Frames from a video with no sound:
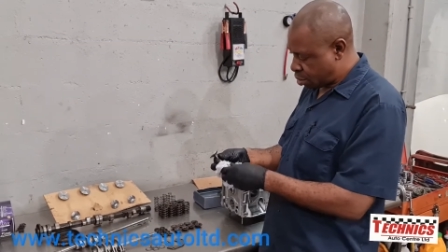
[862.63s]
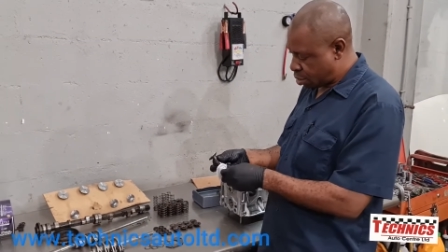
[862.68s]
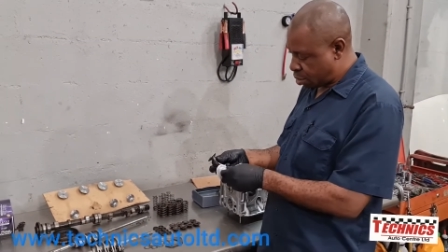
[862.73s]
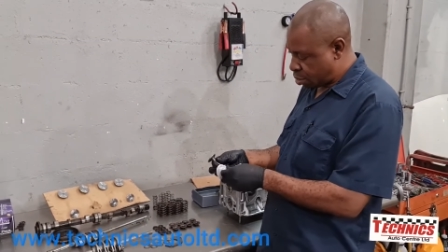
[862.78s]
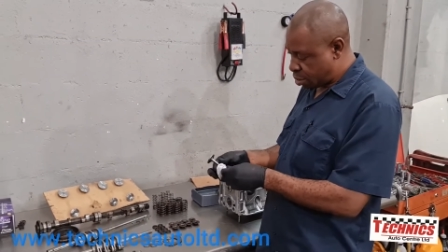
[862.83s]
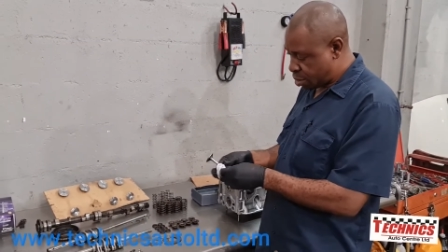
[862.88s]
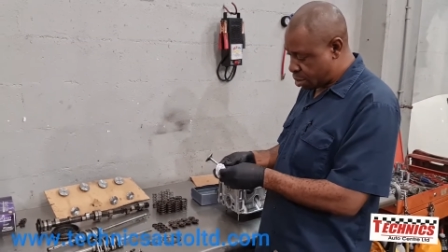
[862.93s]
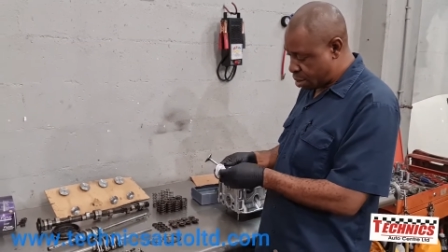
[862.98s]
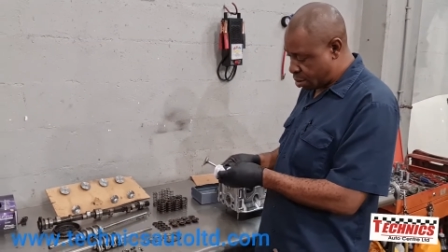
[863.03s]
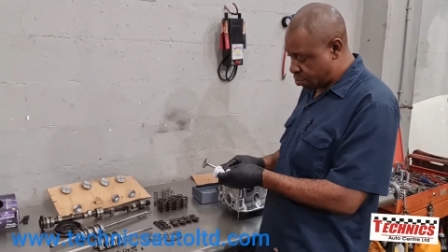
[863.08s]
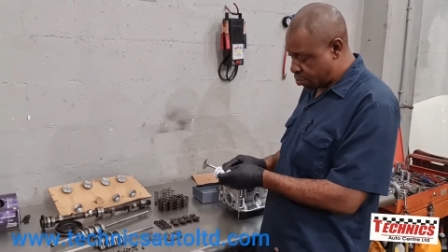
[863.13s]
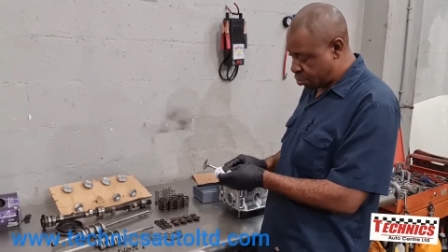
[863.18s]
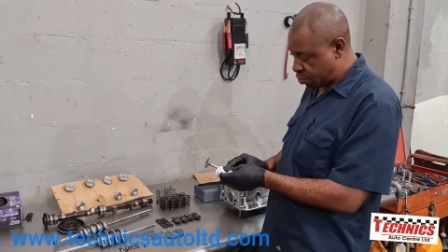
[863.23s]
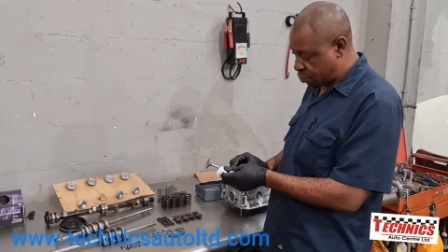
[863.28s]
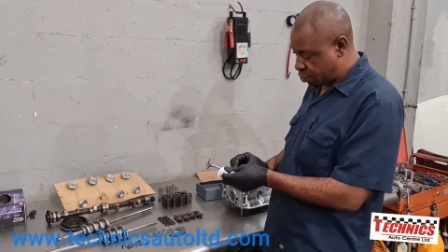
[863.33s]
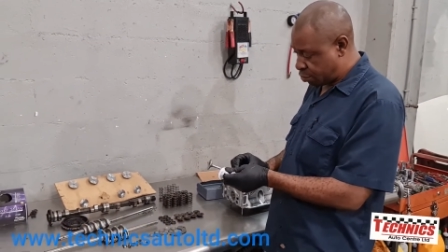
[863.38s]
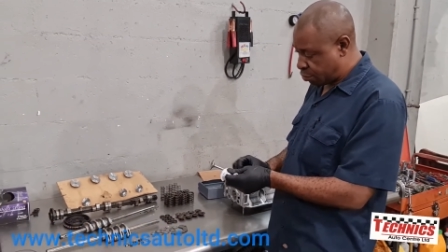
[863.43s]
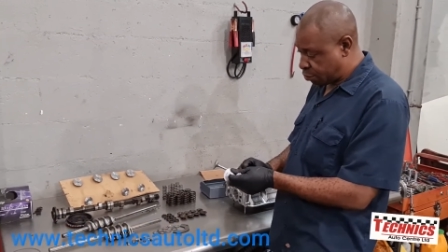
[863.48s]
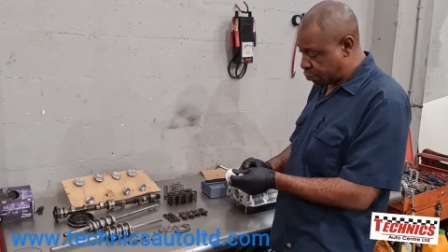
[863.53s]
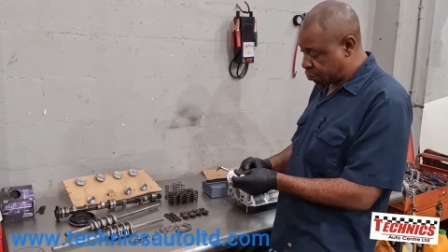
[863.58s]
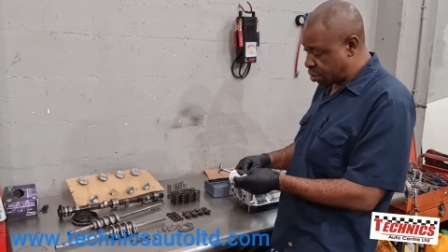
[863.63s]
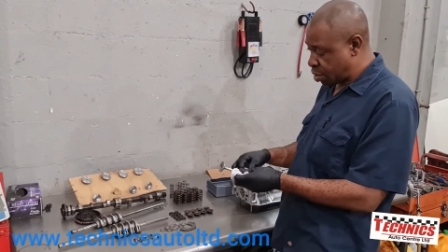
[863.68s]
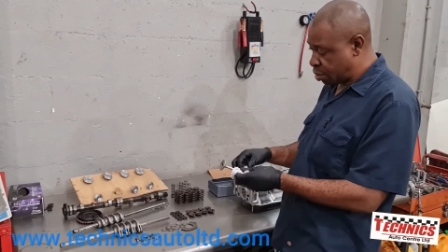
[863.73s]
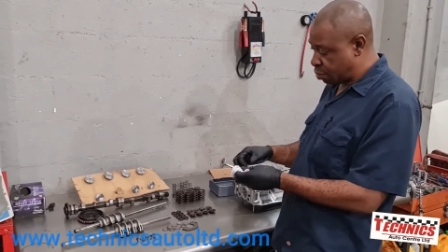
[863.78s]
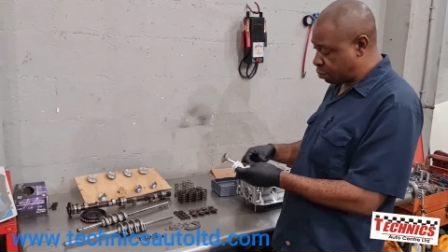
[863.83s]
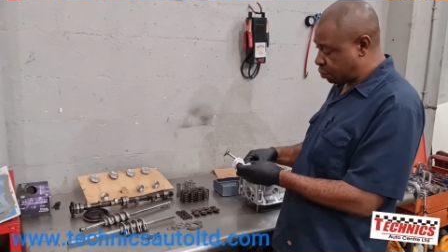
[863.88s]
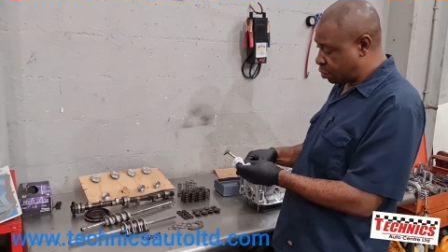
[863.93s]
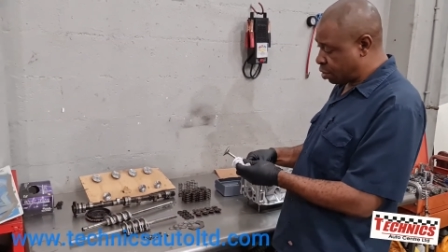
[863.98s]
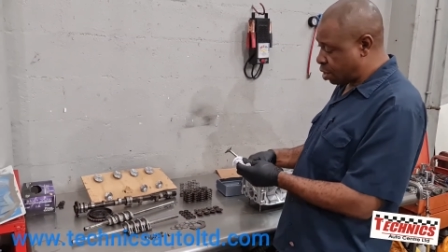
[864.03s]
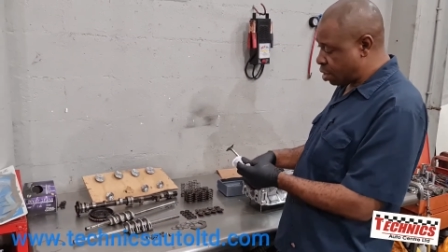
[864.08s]
can damage the
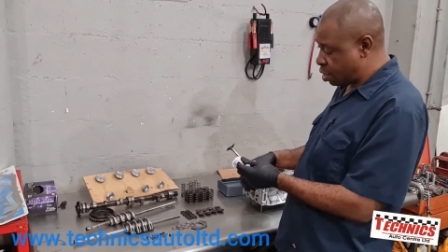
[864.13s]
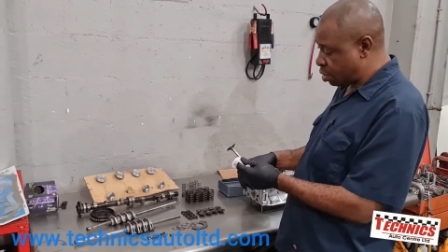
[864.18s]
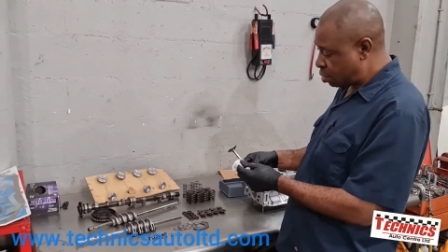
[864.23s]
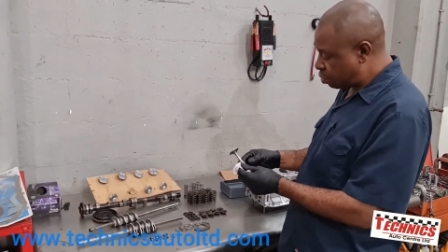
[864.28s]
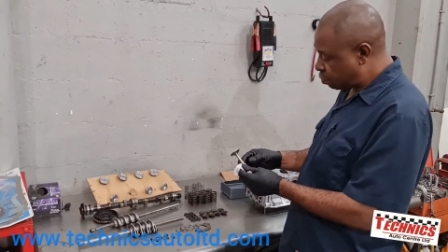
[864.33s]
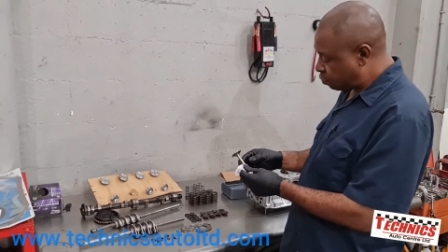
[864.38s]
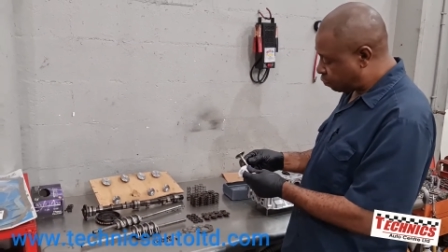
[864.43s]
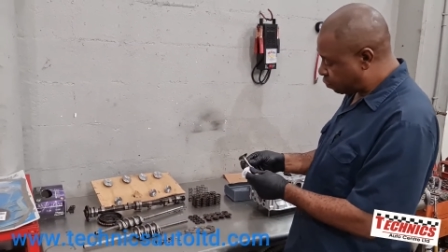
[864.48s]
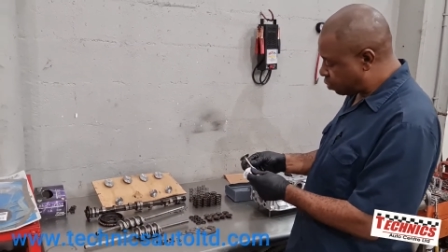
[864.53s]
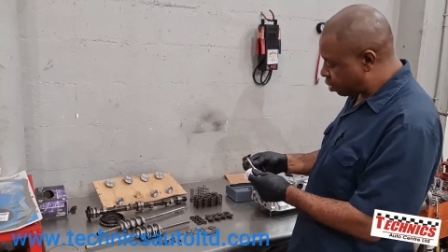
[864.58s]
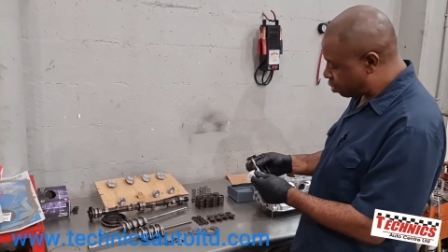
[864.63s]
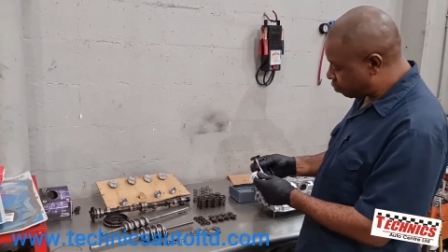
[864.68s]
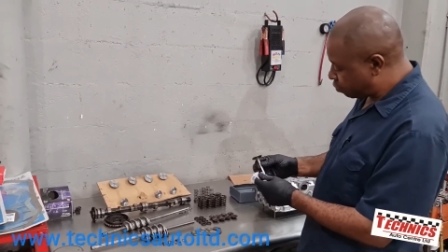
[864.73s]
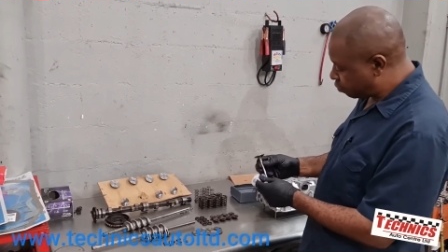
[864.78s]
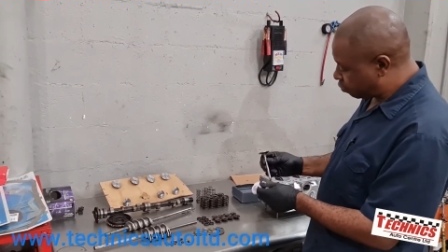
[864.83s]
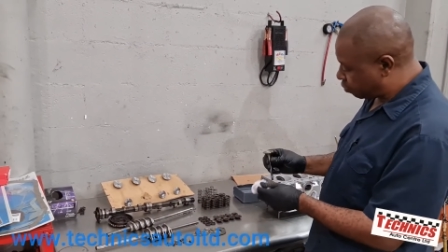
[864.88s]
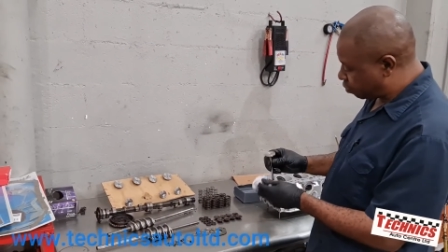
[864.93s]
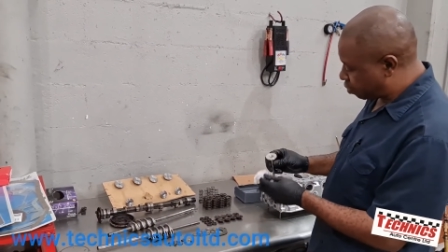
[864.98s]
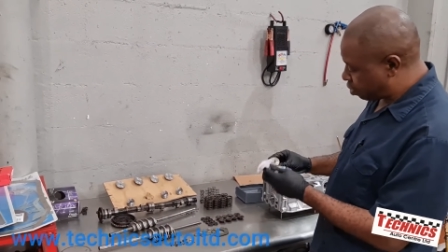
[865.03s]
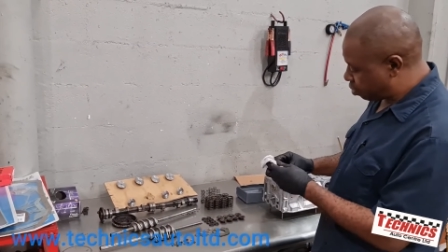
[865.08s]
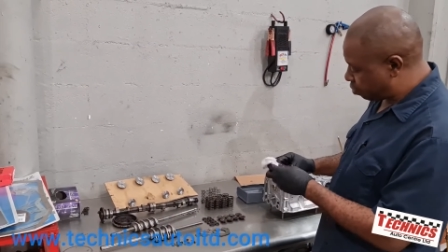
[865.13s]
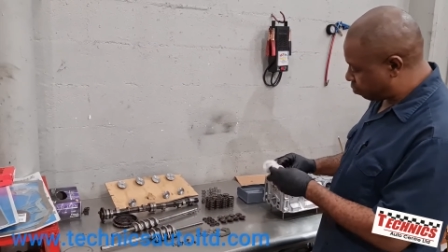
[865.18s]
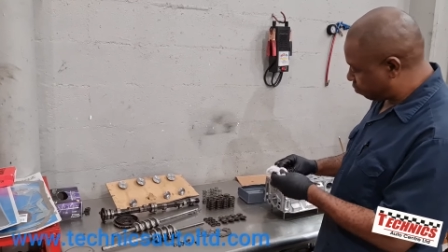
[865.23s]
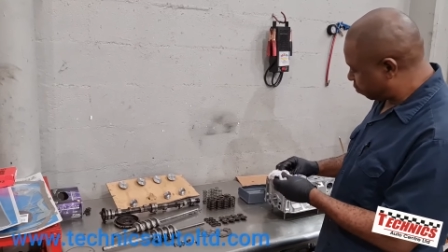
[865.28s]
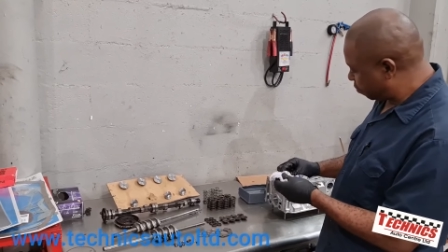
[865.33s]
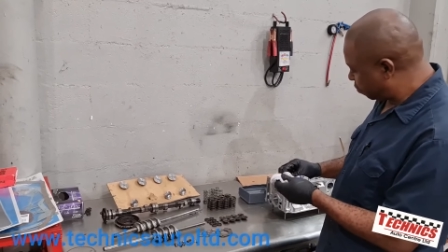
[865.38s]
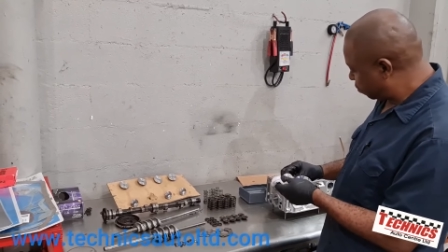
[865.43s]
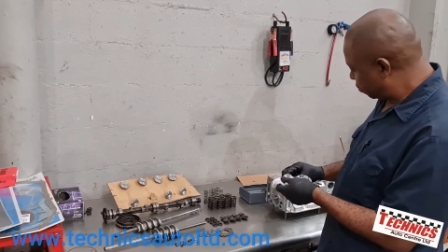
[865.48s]
valve guide, the valve stand,